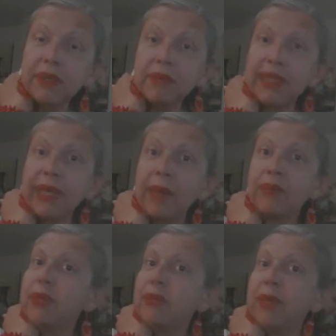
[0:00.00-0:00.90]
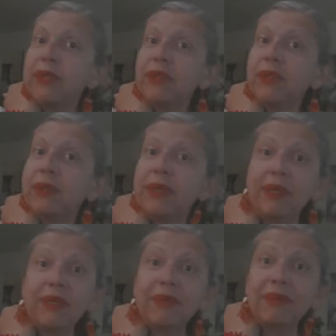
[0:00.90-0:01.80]
Madame Bookman on
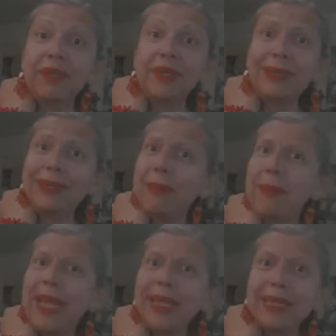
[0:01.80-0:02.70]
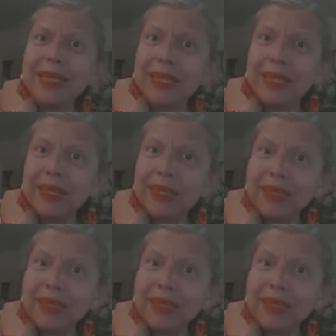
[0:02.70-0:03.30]
Twitter. She's amazing.